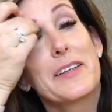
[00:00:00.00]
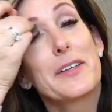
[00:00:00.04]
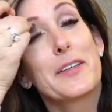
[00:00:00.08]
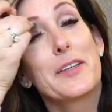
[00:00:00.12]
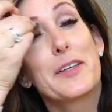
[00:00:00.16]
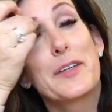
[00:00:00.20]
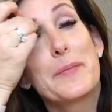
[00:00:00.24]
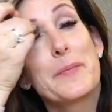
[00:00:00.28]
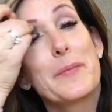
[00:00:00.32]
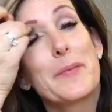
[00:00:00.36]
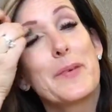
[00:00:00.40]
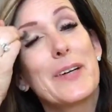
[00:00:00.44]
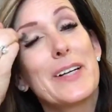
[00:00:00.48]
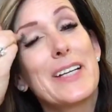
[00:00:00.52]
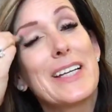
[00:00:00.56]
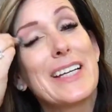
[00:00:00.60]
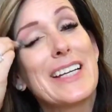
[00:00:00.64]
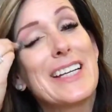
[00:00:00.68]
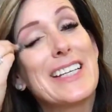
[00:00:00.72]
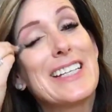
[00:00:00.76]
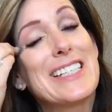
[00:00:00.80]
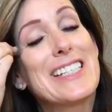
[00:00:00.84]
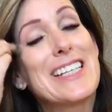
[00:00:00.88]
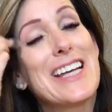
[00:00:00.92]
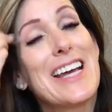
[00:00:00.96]
Good
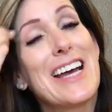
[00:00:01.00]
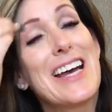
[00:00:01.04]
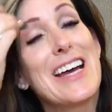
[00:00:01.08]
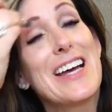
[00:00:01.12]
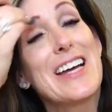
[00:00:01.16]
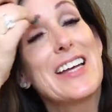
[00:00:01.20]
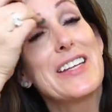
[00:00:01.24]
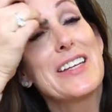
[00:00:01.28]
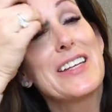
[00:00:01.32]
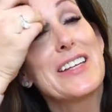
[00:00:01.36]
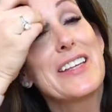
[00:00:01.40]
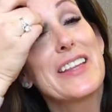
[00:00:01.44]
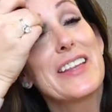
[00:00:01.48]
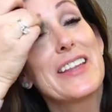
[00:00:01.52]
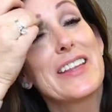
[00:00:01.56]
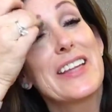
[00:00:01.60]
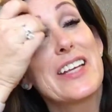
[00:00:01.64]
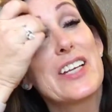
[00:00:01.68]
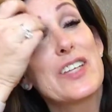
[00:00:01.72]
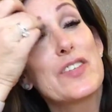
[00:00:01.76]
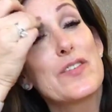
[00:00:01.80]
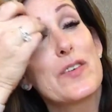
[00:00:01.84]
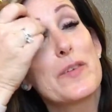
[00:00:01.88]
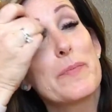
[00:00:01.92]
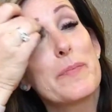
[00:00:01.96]
morning, Jen.
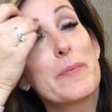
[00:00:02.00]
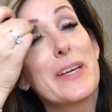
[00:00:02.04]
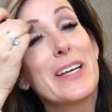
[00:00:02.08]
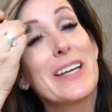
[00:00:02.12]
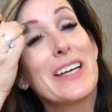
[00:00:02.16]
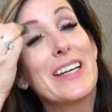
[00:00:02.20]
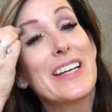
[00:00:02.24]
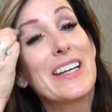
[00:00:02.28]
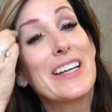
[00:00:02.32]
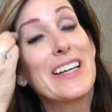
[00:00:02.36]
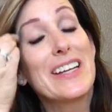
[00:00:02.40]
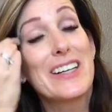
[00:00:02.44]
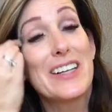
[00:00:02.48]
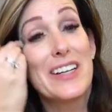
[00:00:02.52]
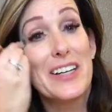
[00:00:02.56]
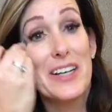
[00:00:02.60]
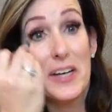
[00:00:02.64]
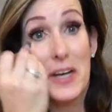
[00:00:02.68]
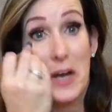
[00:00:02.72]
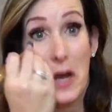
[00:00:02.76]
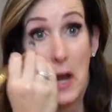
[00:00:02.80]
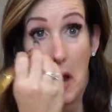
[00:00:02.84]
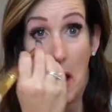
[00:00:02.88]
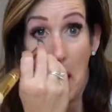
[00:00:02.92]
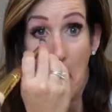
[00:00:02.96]
Thanks for being
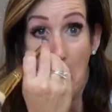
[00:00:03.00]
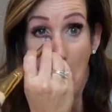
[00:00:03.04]
here.